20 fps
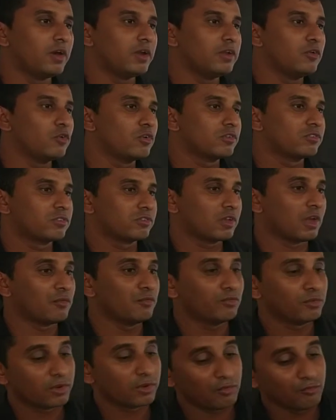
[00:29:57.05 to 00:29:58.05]
or you
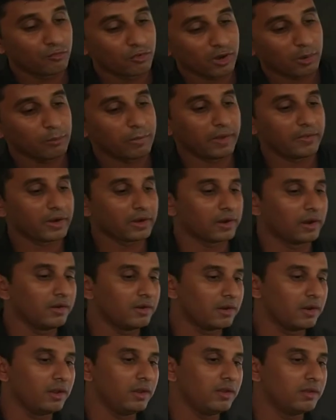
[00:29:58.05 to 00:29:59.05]
come from other
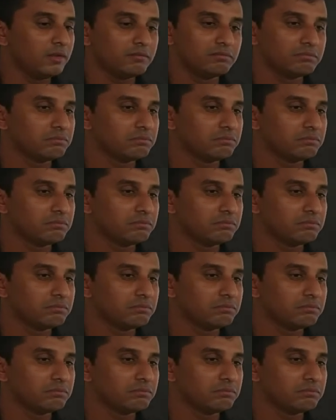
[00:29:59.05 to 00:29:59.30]
country,